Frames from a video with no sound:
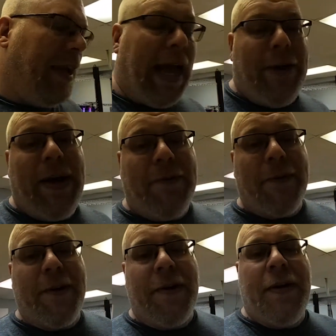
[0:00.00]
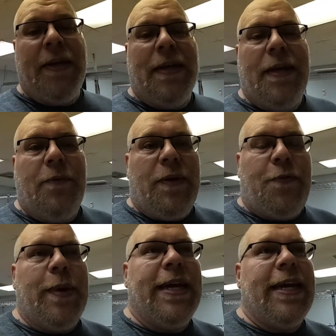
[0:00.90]
However, once
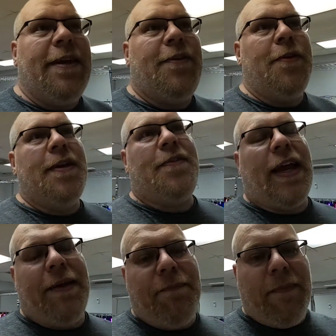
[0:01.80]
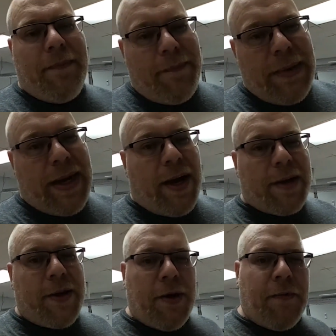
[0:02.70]
we get into this like
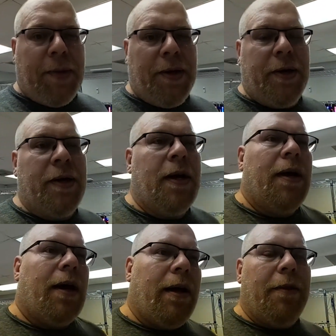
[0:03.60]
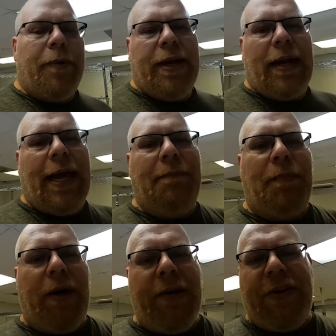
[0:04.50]
mid-October all the way to like
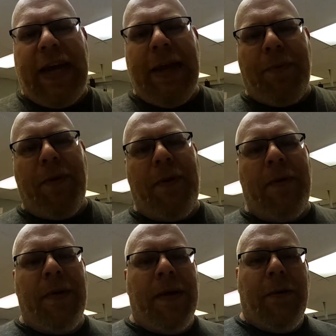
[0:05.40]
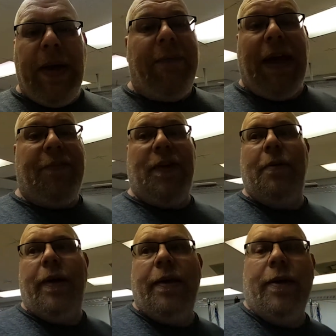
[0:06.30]
March, April, we have
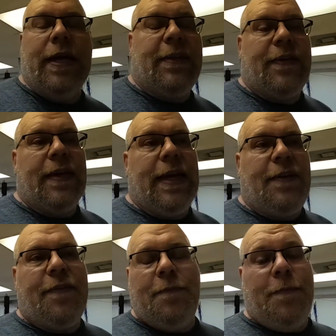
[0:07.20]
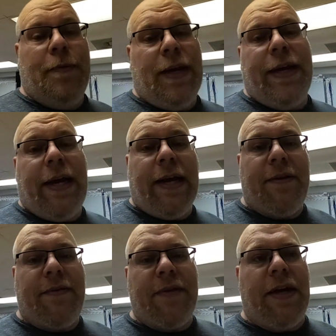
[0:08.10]
excellent weather. It's really nice.